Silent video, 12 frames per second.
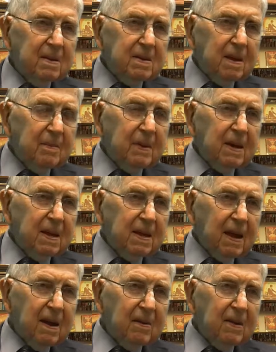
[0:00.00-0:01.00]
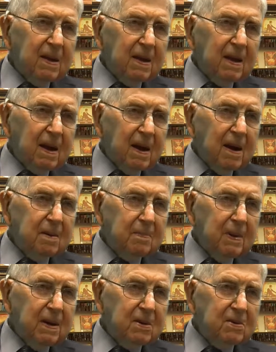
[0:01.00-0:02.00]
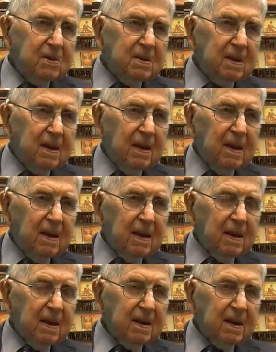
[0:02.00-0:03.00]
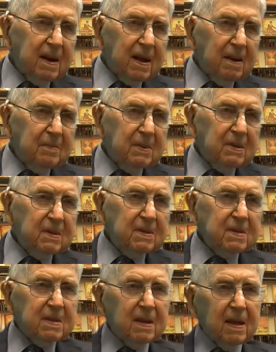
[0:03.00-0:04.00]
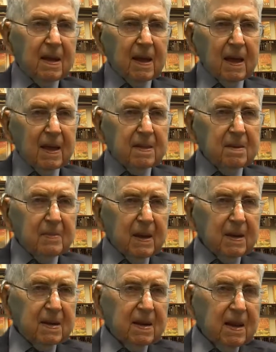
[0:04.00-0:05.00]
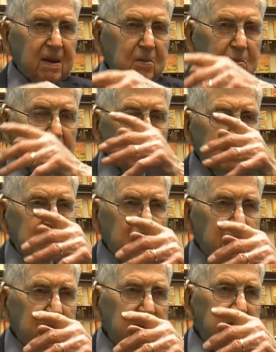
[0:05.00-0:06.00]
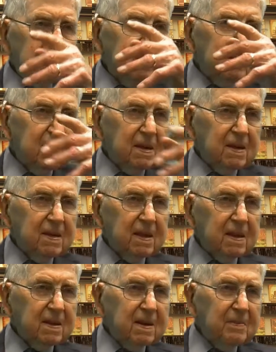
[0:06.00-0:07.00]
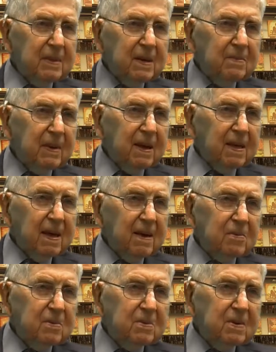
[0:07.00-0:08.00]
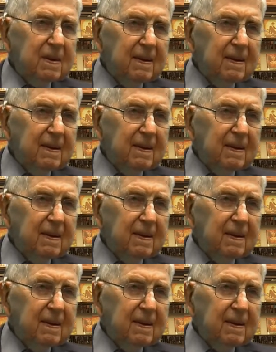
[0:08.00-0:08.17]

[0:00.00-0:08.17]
somebody carrying a heart patient in an ambulance had to make an end run to Lake Zurich and then come in by that route.